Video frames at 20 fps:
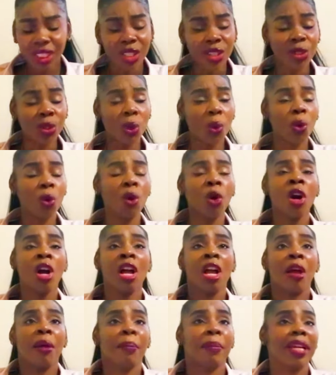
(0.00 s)
So
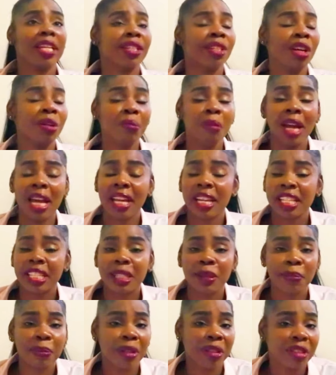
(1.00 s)
based on my
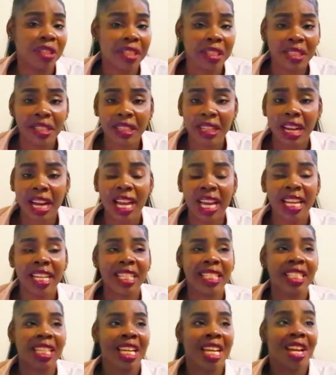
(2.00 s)
experience,
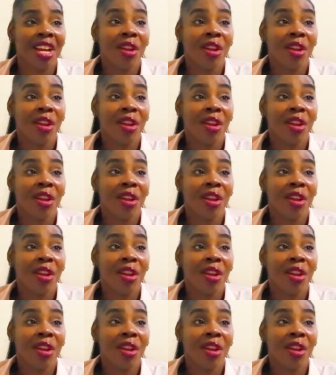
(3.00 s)
guys,